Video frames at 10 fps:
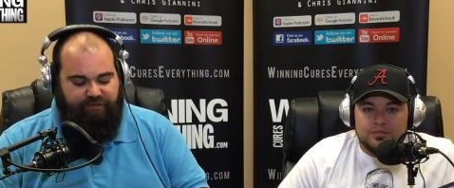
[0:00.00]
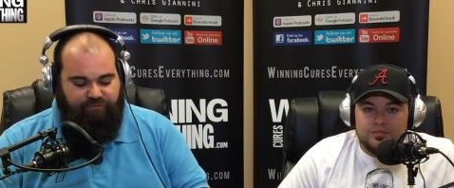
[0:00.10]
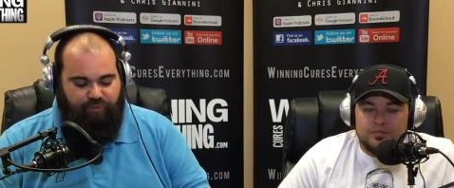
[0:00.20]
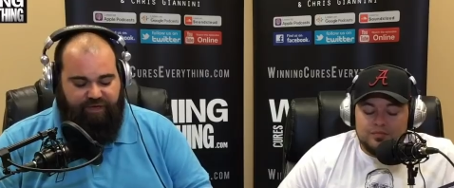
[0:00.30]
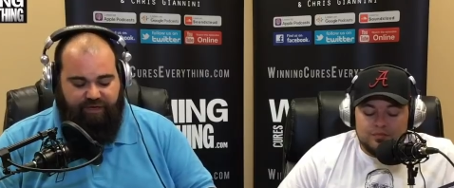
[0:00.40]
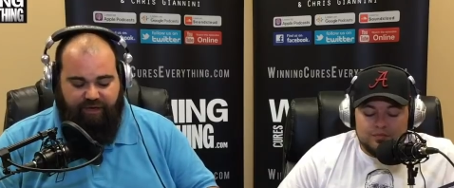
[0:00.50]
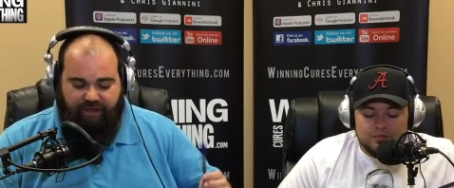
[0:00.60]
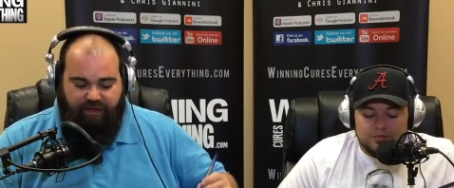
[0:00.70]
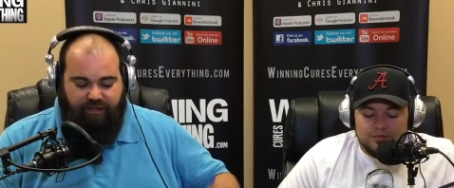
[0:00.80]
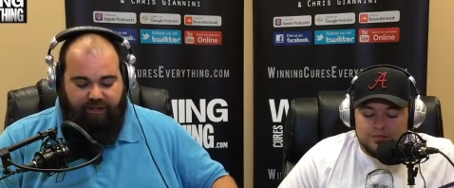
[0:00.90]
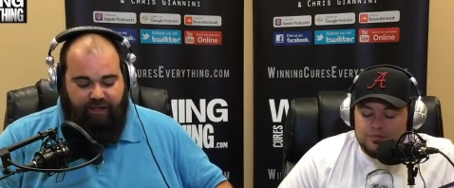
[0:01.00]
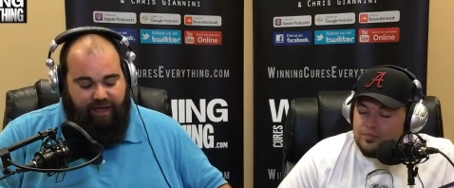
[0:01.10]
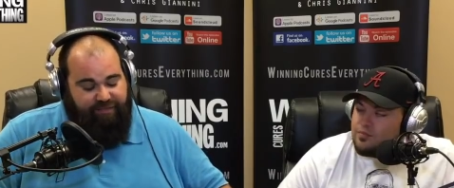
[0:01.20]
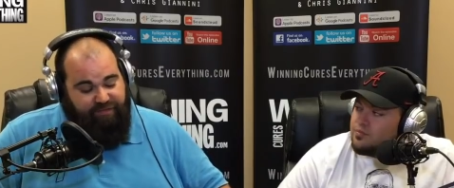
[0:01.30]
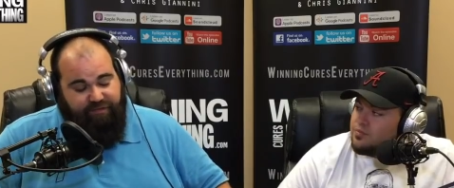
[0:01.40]
Speaker 1: this week.
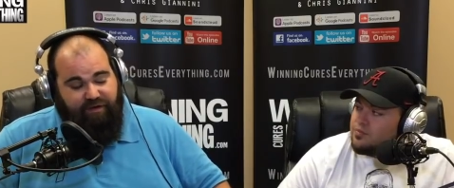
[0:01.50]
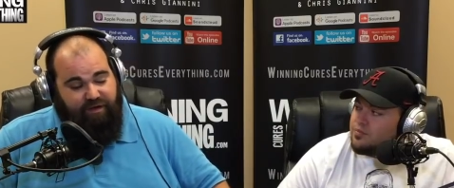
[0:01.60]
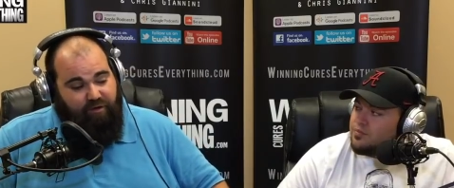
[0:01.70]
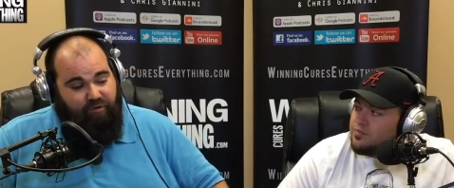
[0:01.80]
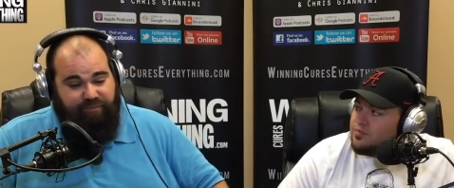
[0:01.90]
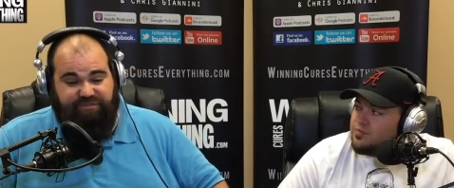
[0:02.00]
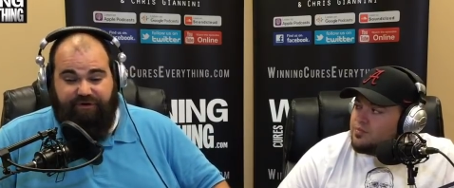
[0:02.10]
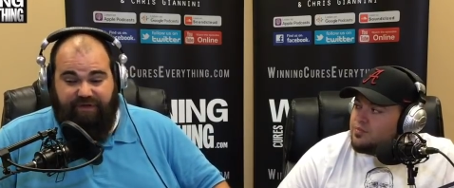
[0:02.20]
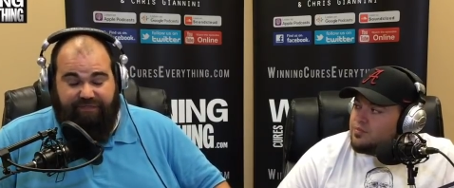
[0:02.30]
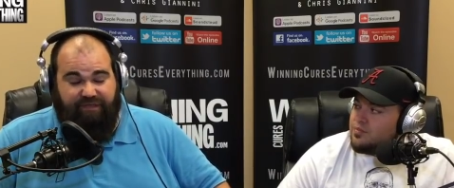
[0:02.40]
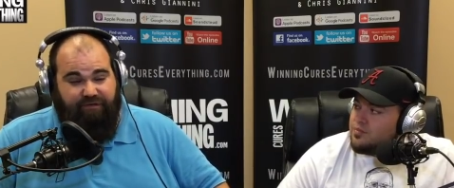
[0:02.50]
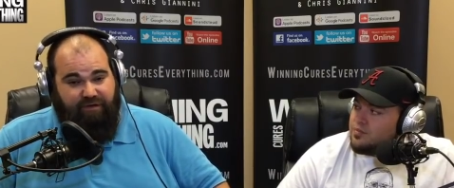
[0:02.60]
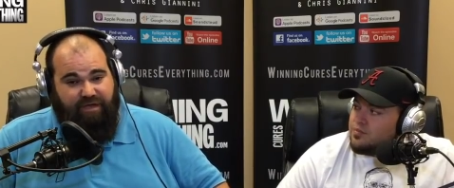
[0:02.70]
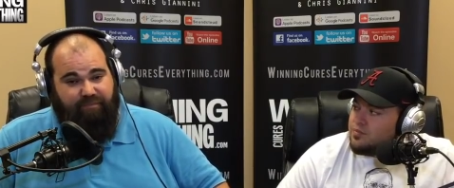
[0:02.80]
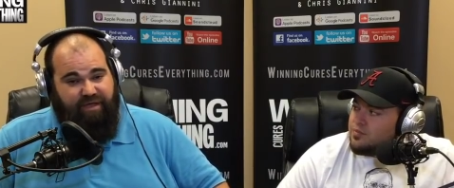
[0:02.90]
I think they're going to go into Missouri. I think they're
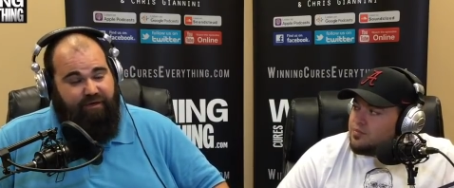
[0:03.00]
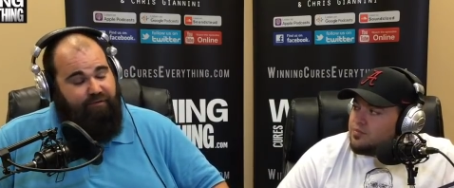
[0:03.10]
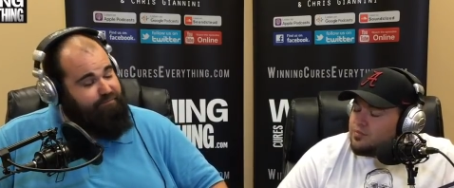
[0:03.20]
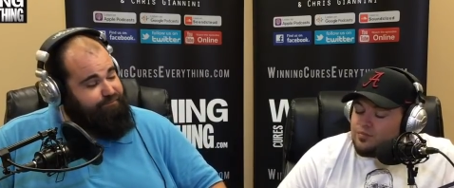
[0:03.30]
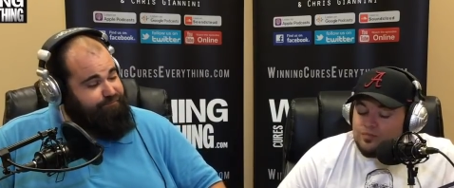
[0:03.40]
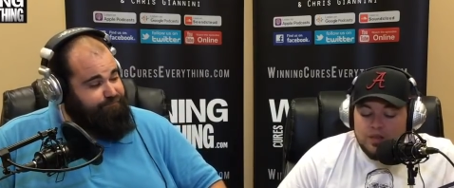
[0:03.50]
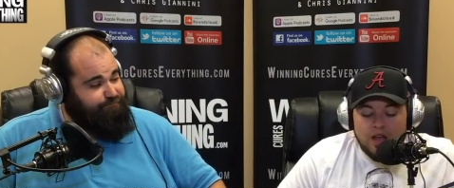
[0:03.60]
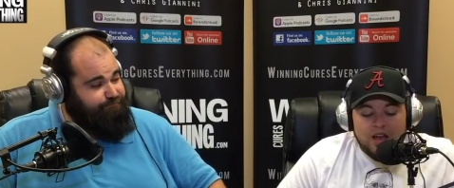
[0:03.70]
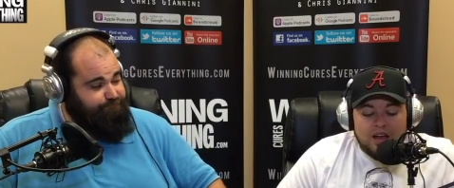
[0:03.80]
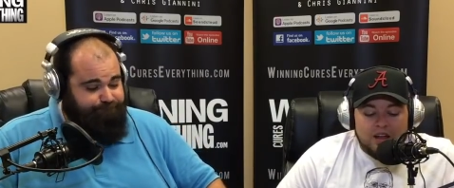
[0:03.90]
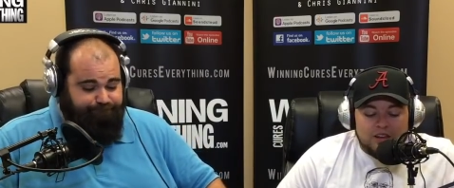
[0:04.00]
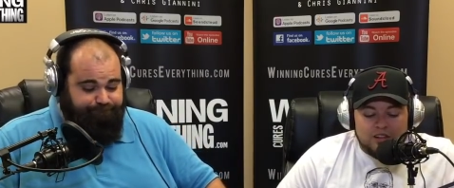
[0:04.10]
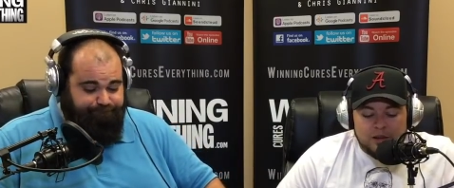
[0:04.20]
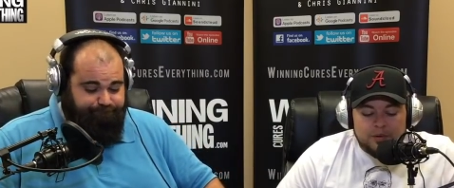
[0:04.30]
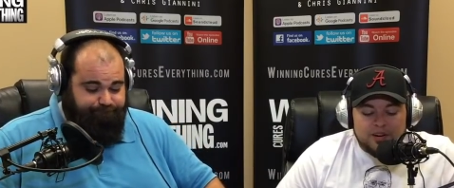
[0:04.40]
going to give them hell.
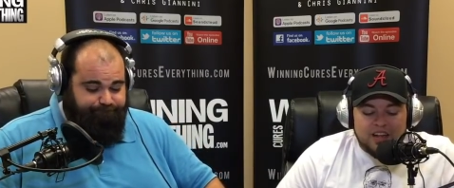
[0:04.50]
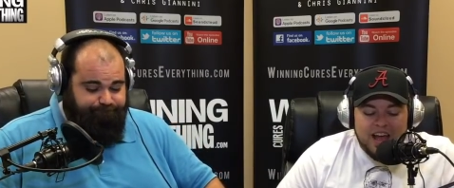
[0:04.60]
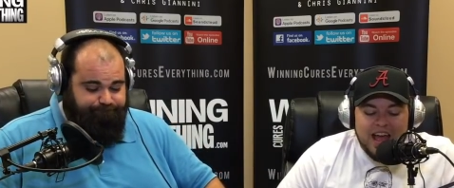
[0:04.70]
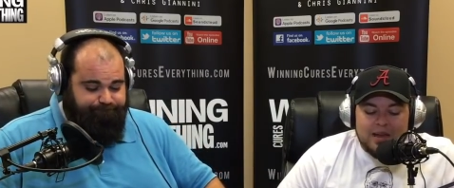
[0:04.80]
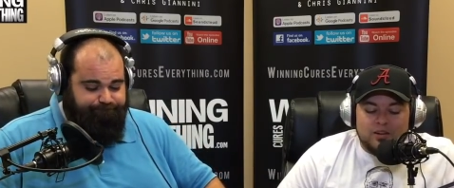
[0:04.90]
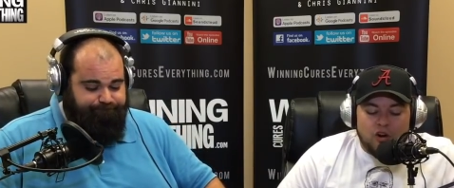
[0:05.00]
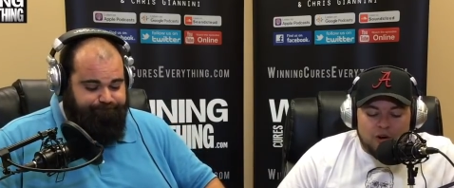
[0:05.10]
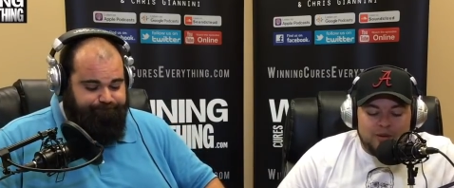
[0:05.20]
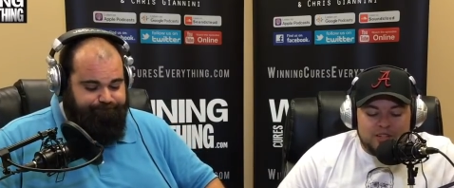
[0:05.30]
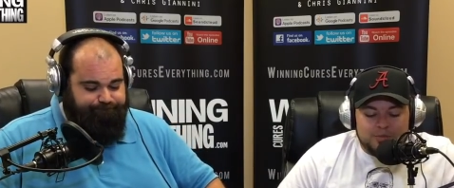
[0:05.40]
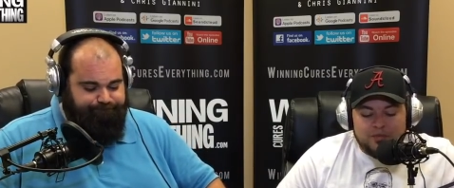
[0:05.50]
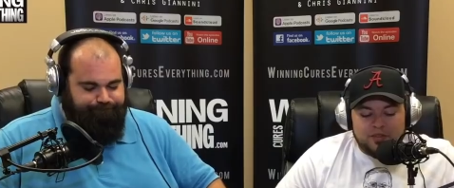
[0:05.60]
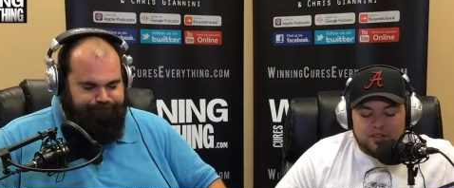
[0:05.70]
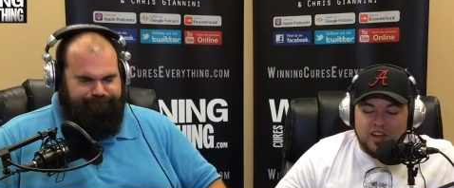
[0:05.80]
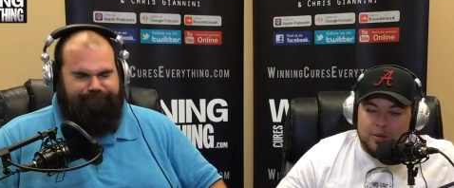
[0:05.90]
Liberty at Army
Speaker 2: is my
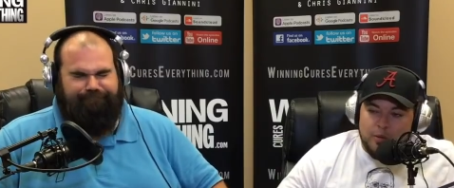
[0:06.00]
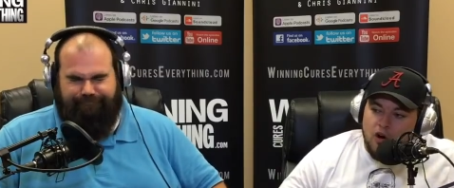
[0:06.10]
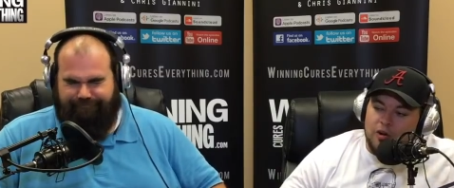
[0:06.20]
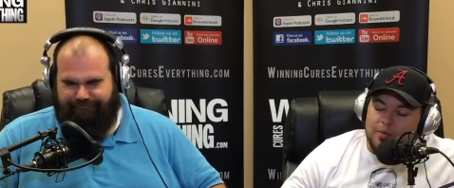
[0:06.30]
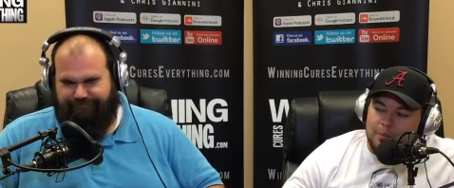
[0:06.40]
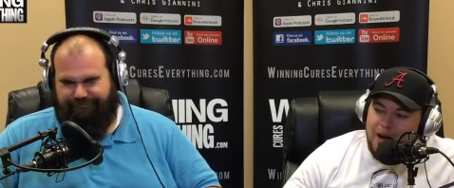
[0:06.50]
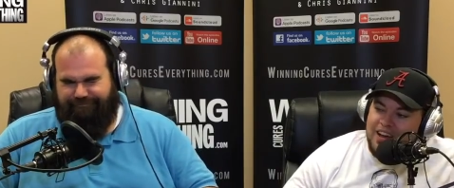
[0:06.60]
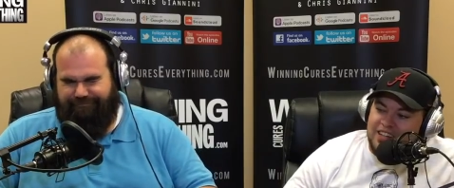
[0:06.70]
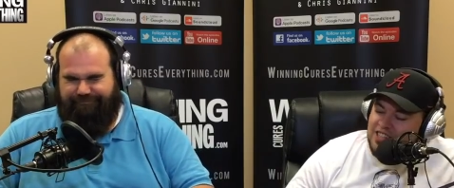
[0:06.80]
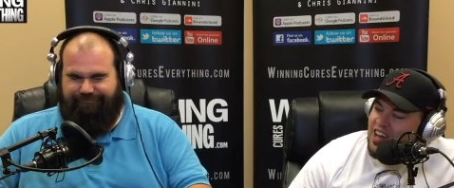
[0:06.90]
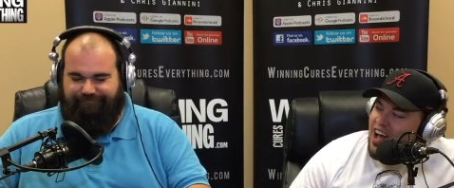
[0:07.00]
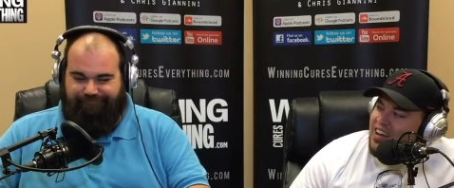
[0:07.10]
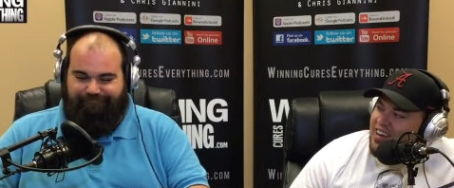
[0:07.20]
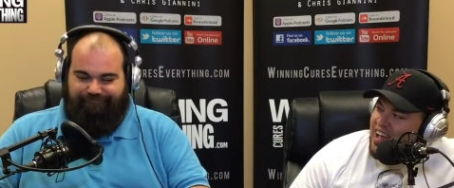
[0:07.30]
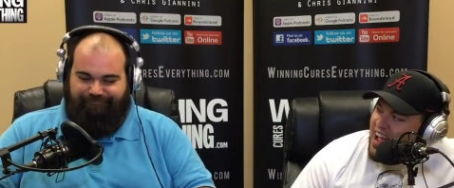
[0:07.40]
fifth game. Army minus
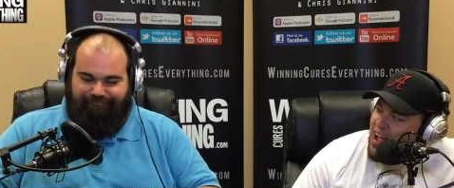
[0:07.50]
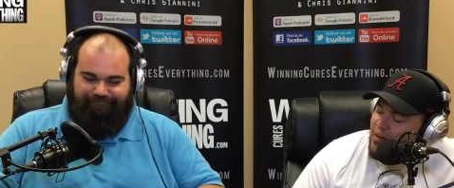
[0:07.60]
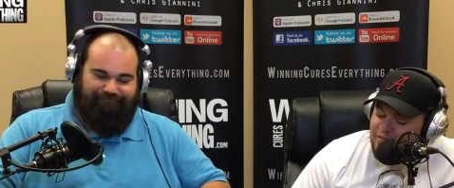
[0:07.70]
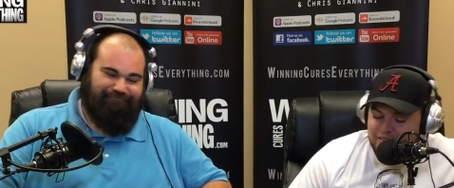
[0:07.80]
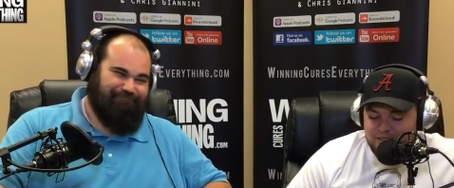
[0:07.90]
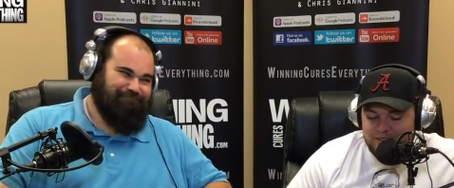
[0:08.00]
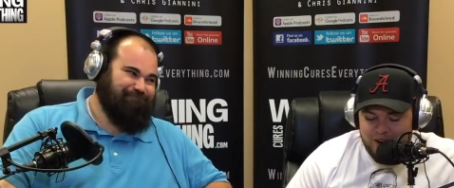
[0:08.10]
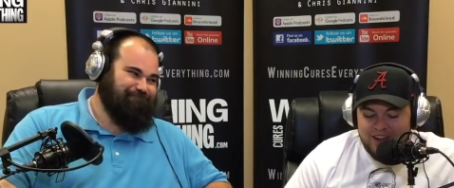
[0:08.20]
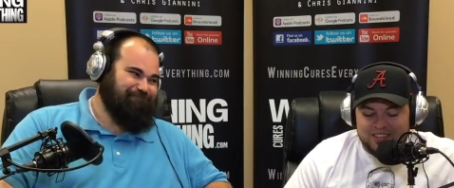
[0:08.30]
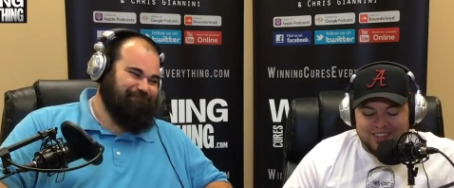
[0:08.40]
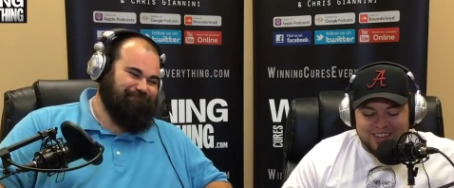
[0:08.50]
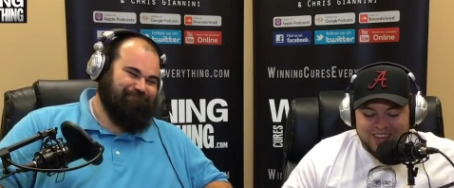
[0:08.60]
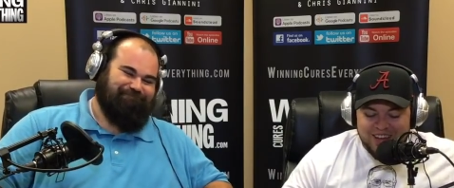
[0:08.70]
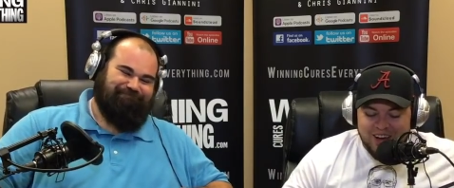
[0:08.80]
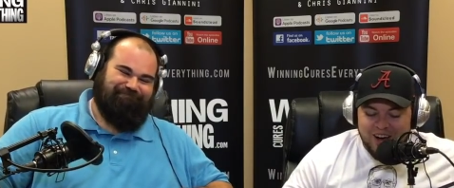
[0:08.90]
9.5. All right.
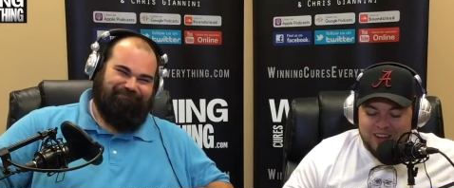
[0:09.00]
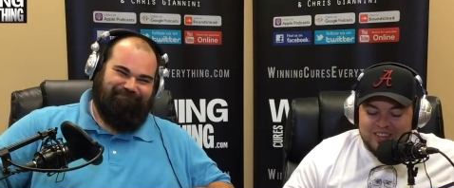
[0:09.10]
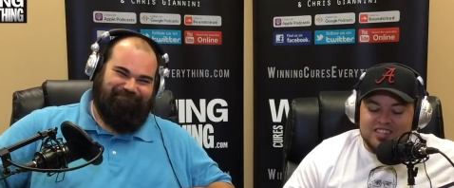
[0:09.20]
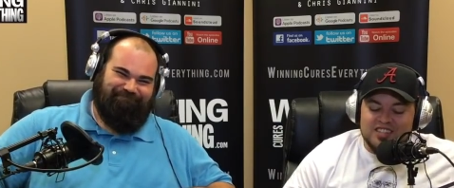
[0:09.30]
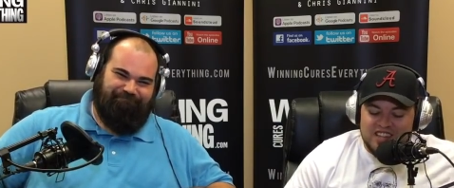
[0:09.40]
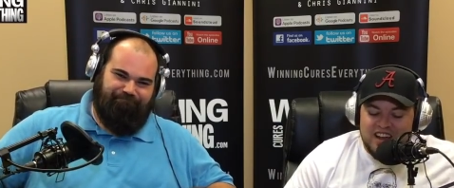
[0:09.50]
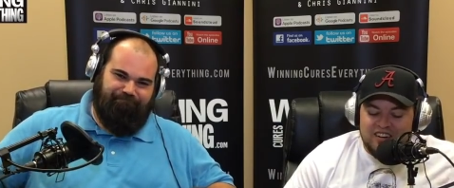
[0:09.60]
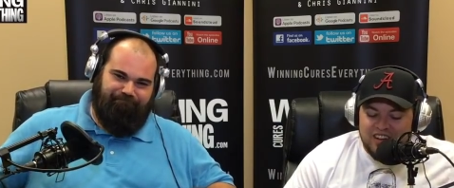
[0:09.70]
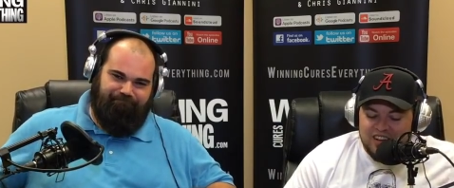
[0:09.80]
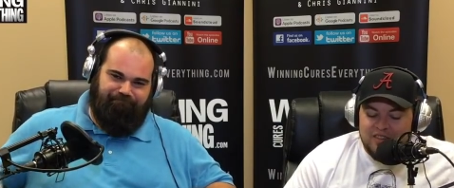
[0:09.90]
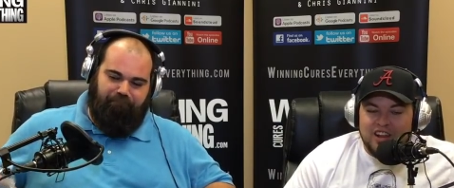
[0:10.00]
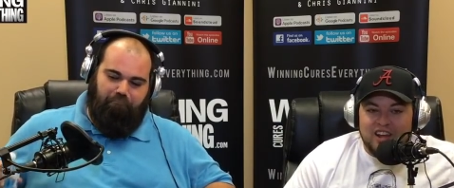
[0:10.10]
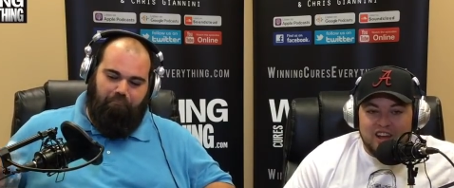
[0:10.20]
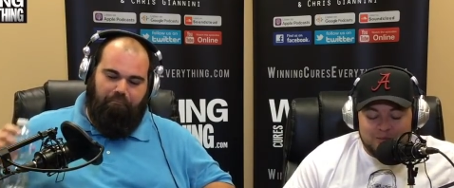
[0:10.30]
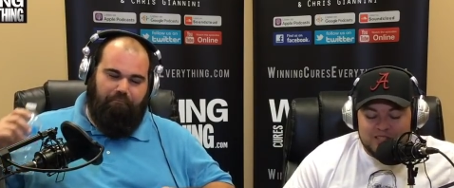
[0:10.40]
This is Saturday, 11
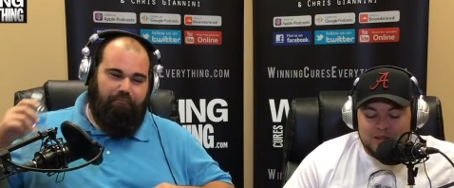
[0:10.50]
a.m.,